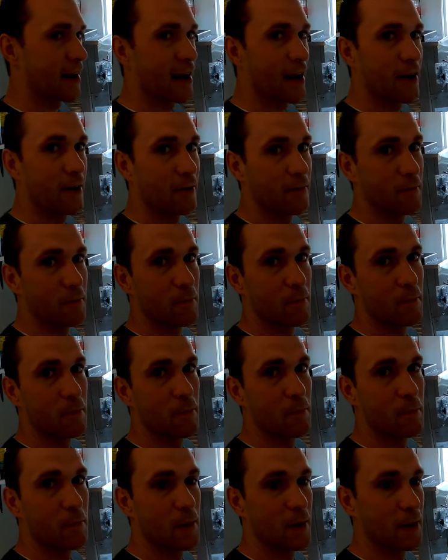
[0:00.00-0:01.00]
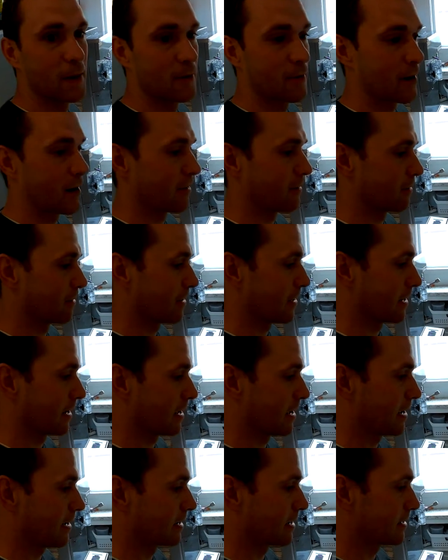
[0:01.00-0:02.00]
out and play around with it
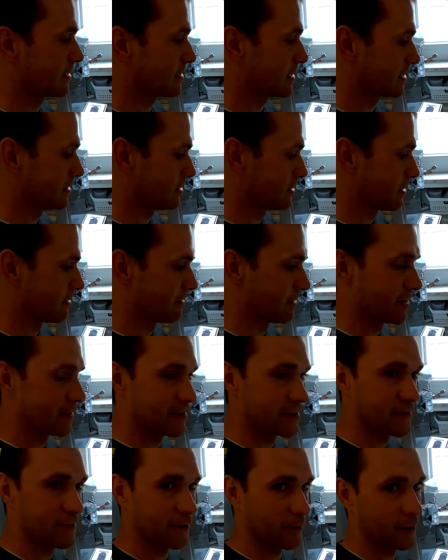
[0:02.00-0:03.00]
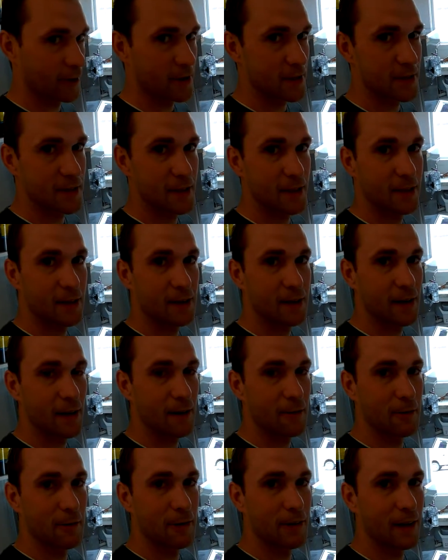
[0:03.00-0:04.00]
again. I guess I'd do events first.
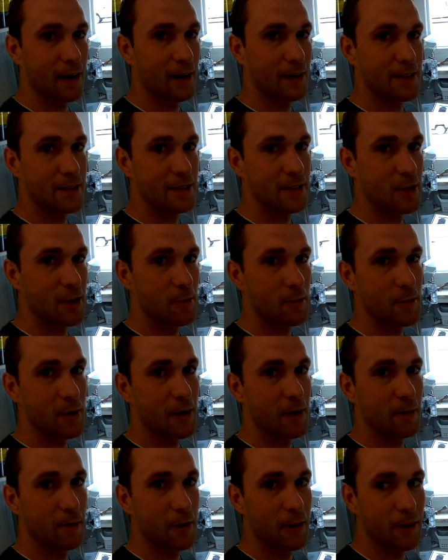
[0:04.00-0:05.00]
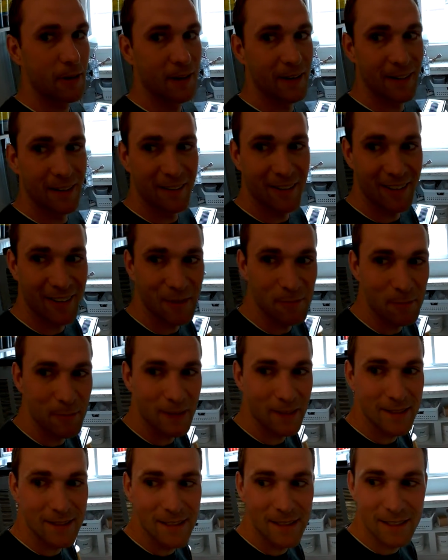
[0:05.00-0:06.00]
I just jumped in with it with the
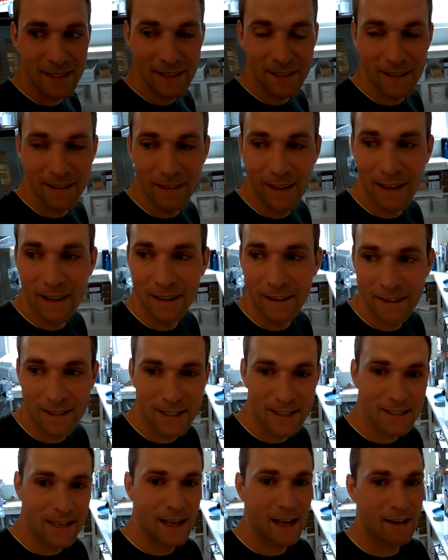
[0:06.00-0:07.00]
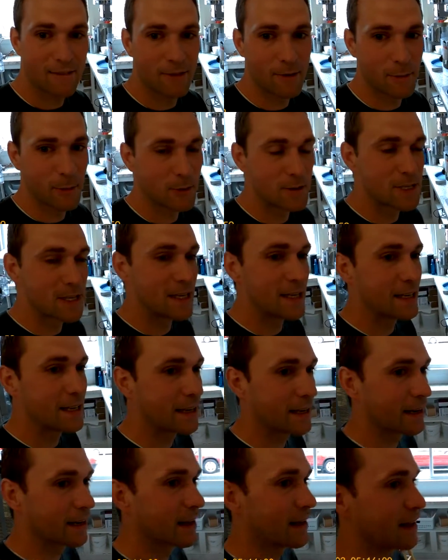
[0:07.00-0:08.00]
business since I have the
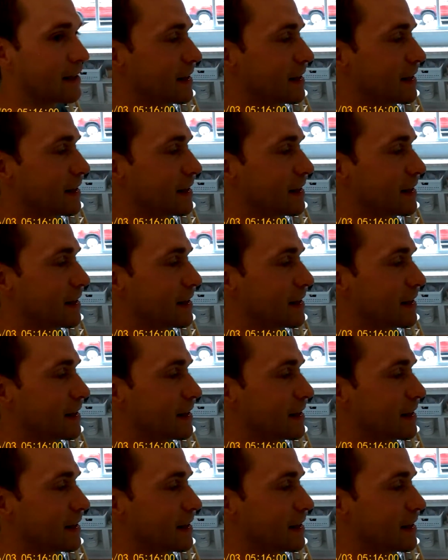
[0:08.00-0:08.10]
boutique and